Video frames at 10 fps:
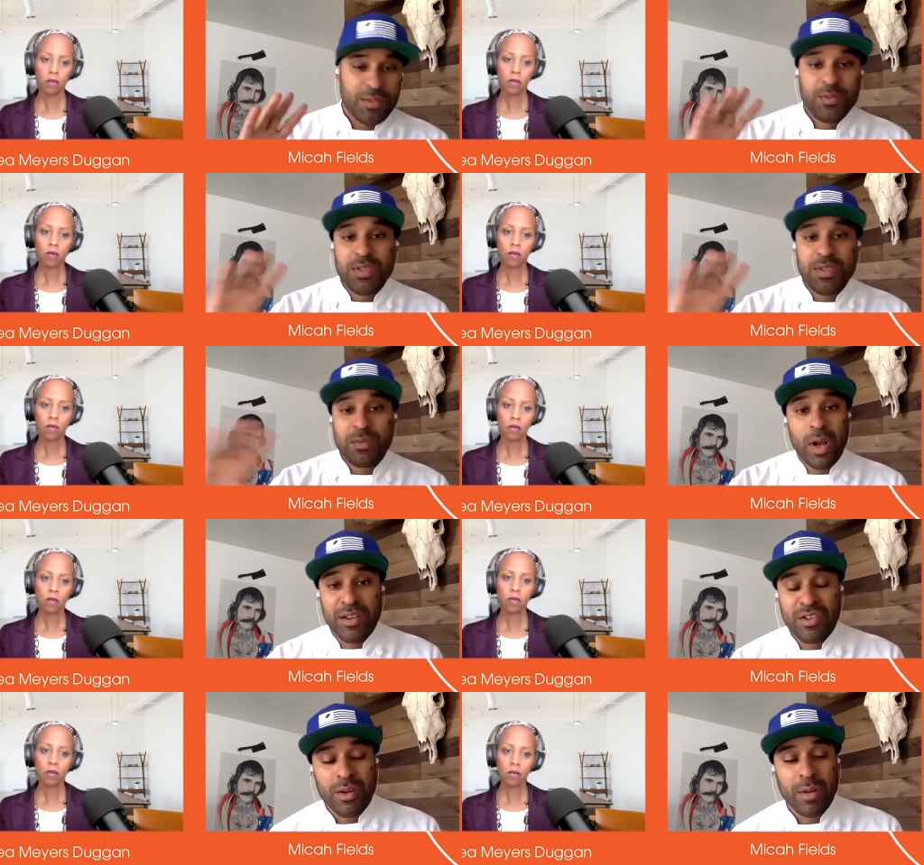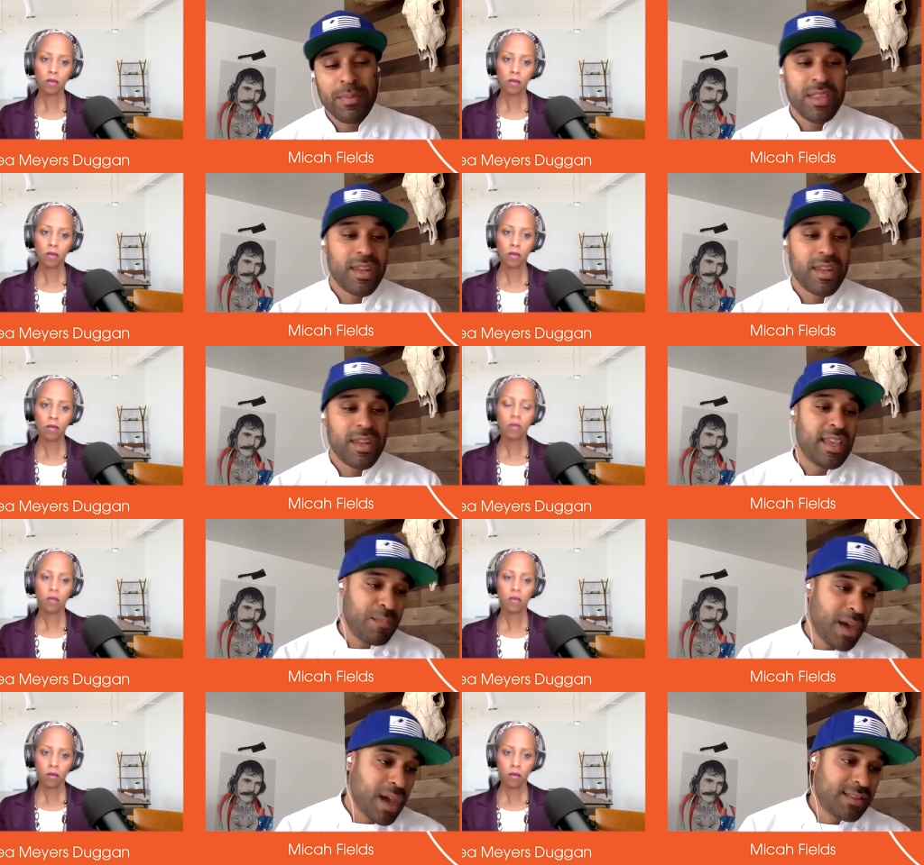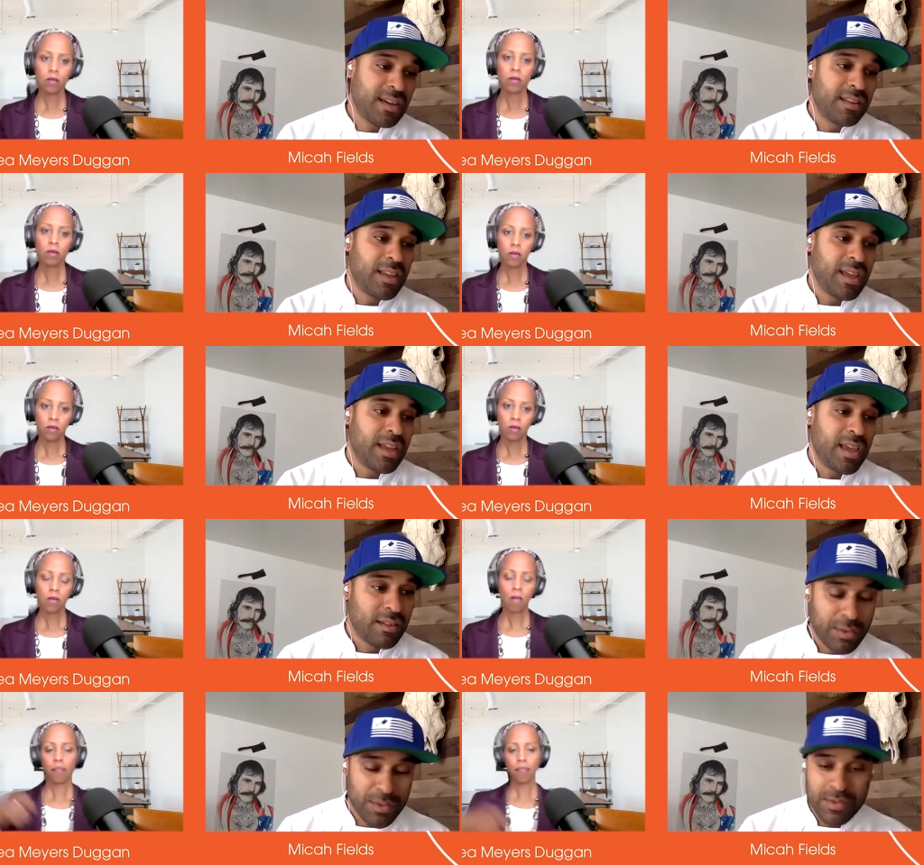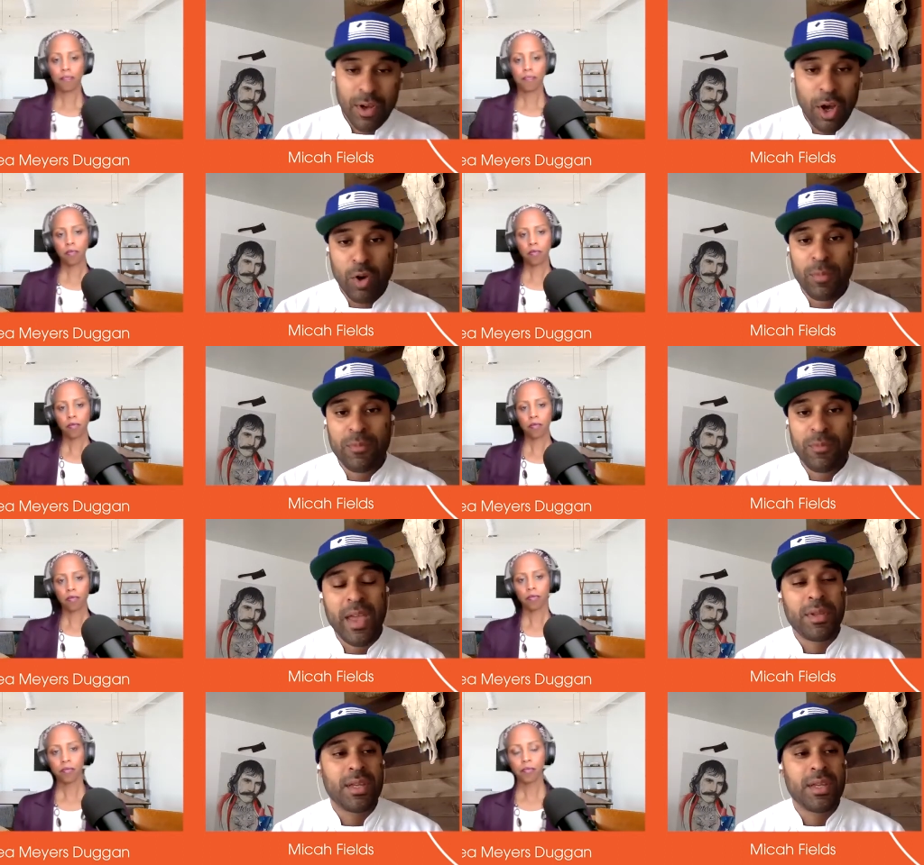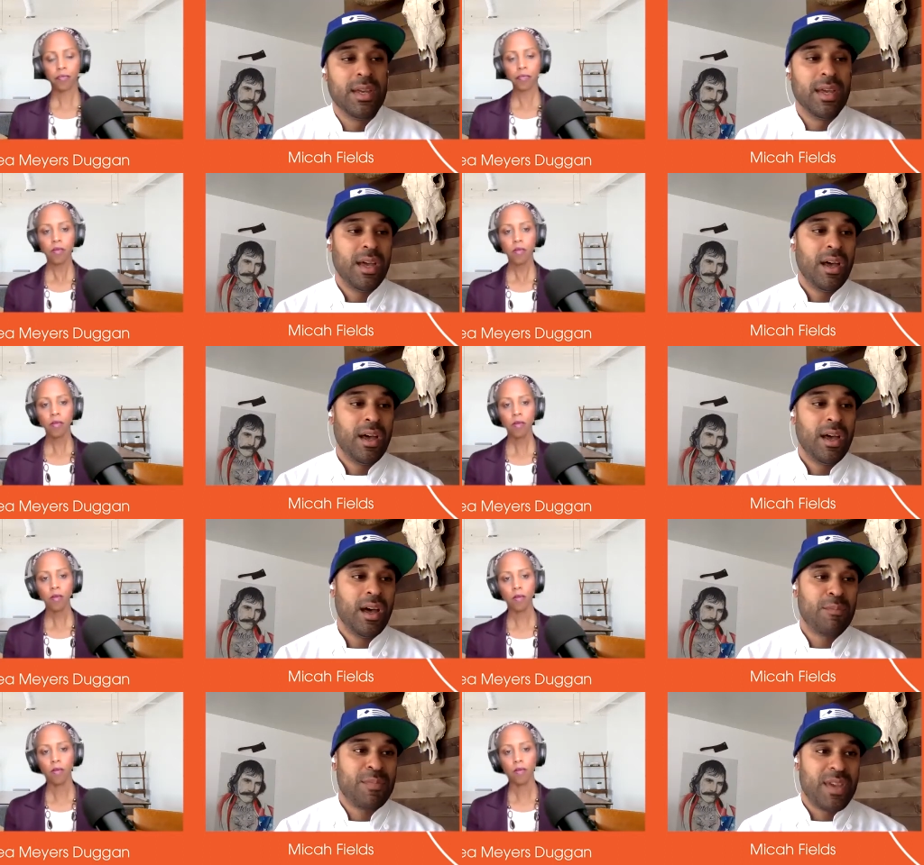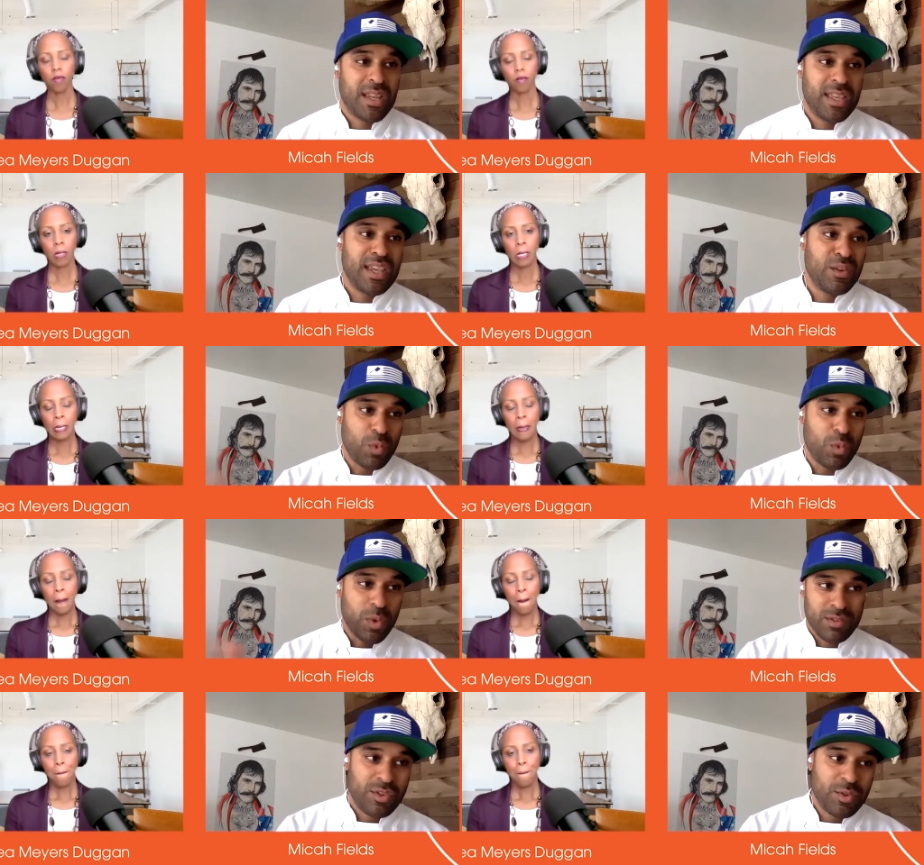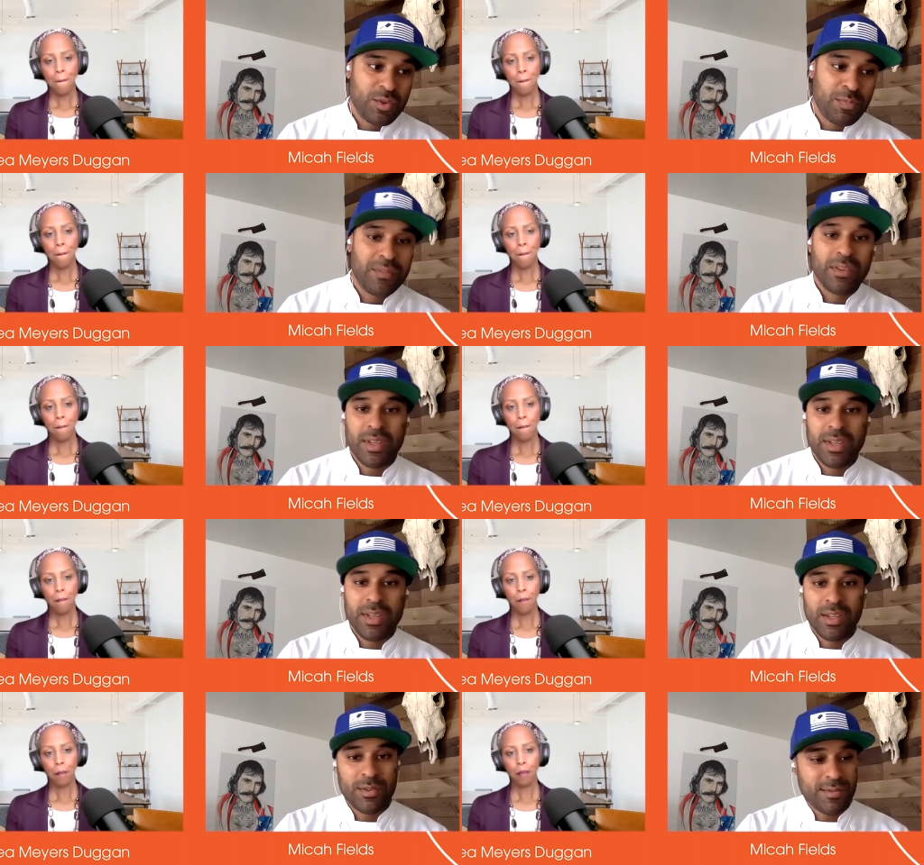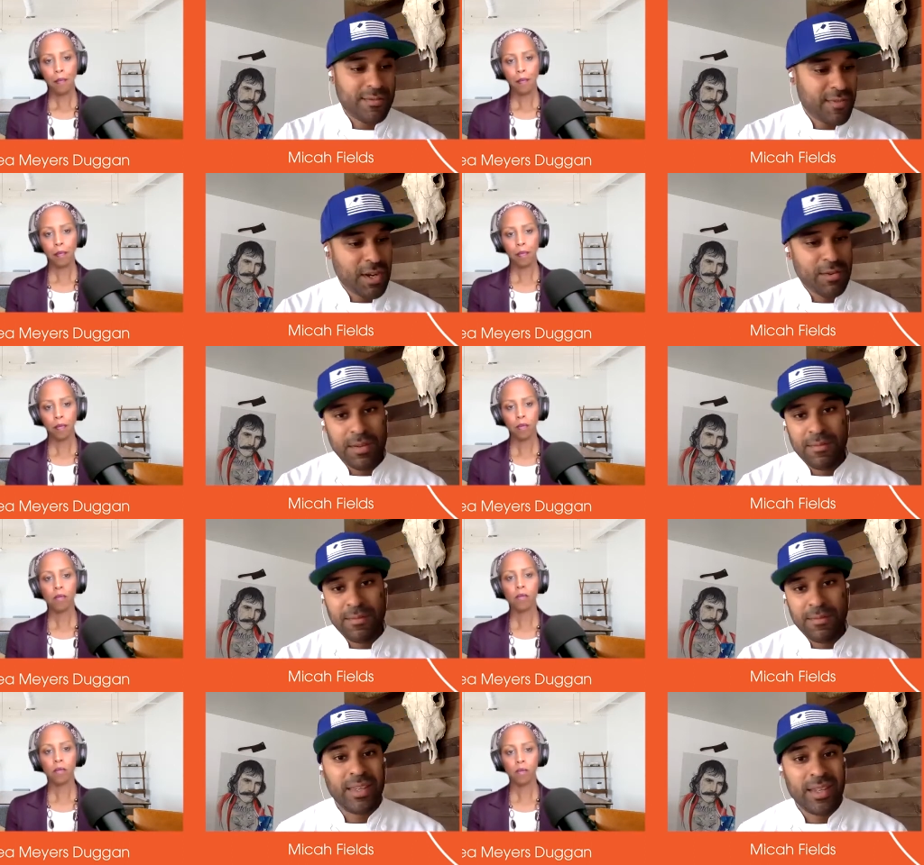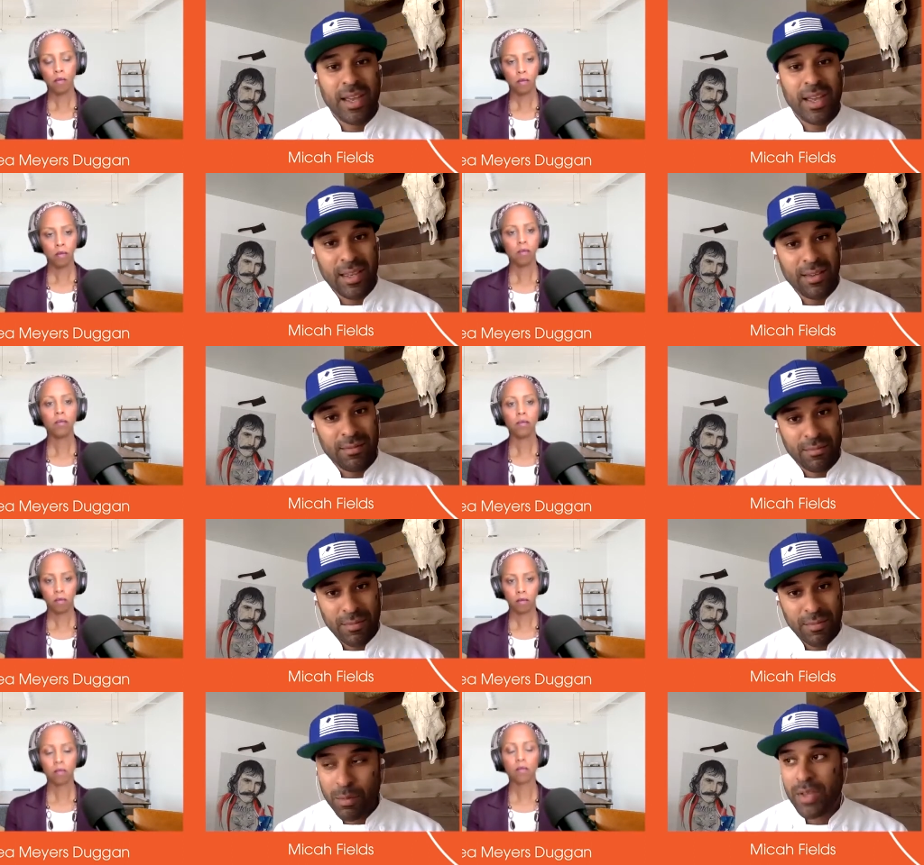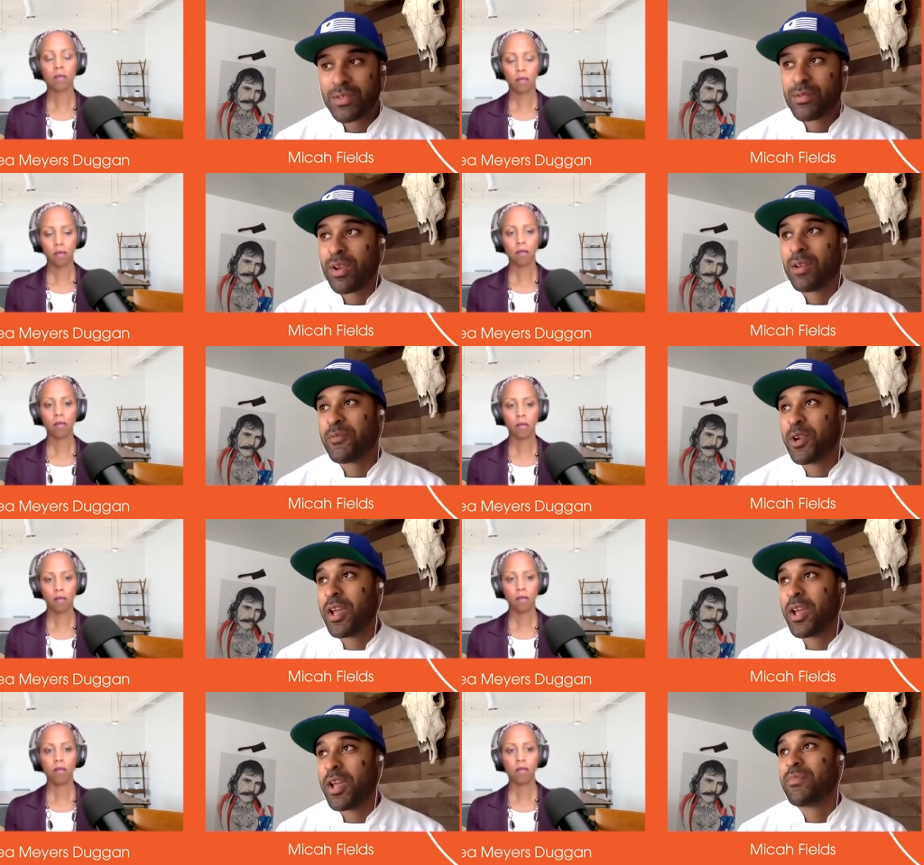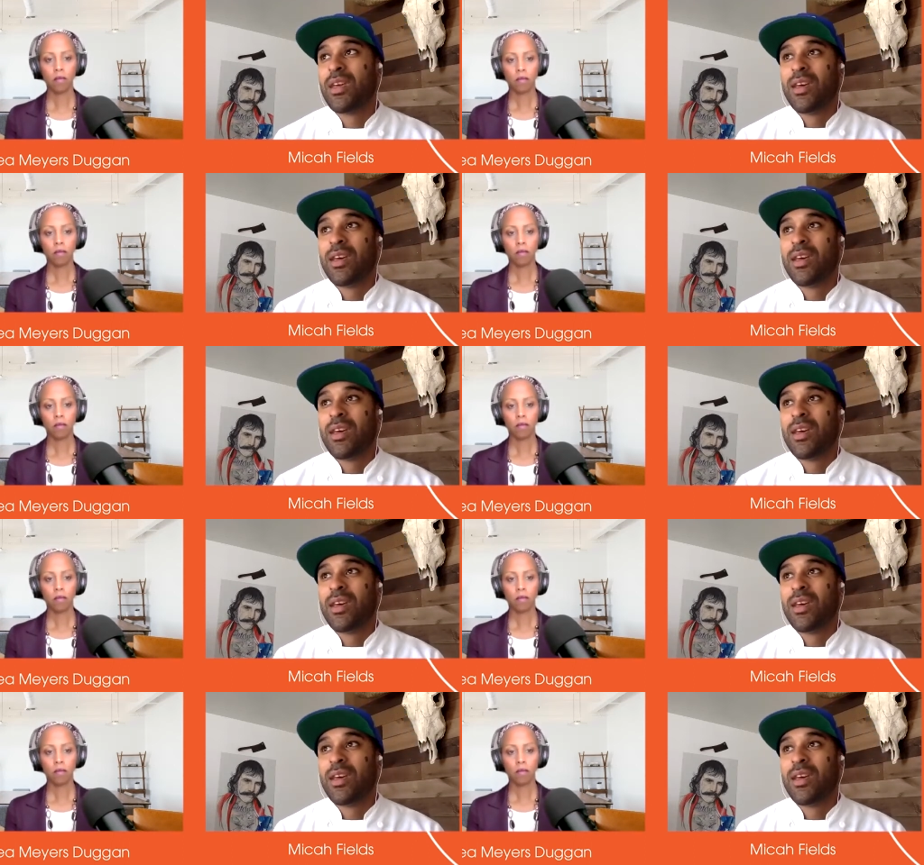Speaker 1: this was abroad in Europe. And then I came back to L A, closer to home, family. Um, and again, went into Beverly Hills, very fine dining restaurant, right?